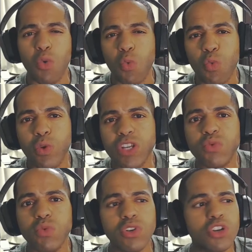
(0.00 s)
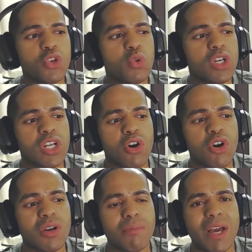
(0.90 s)
Which one are you going to
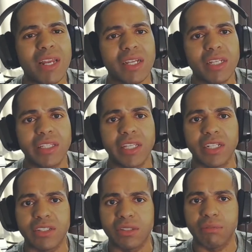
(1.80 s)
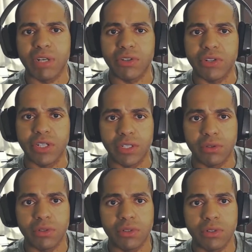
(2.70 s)
automatically think is the better deal?
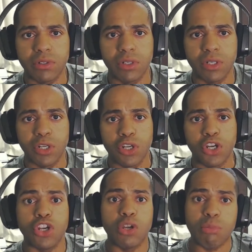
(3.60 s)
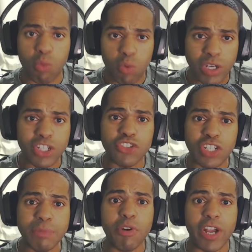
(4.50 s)
Number one, the
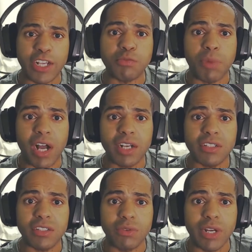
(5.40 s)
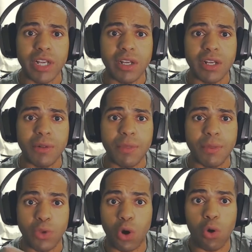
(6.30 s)
cheaper Xbox, right?
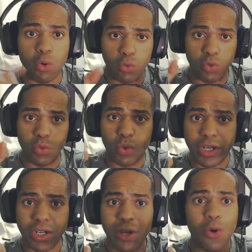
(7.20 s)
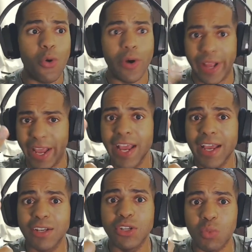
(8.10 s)
The old one,
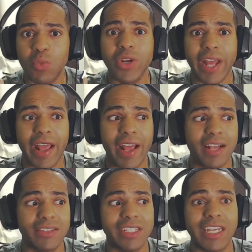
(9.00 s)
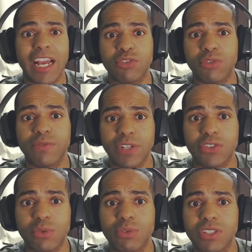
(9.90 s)
and the one that has the extra feature,
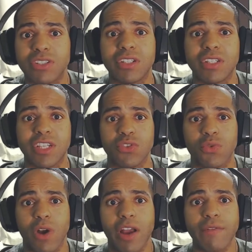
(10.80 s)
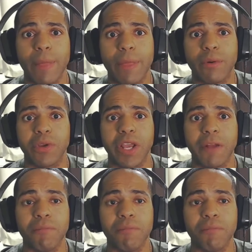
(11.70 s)
which is a disk drive. Okay.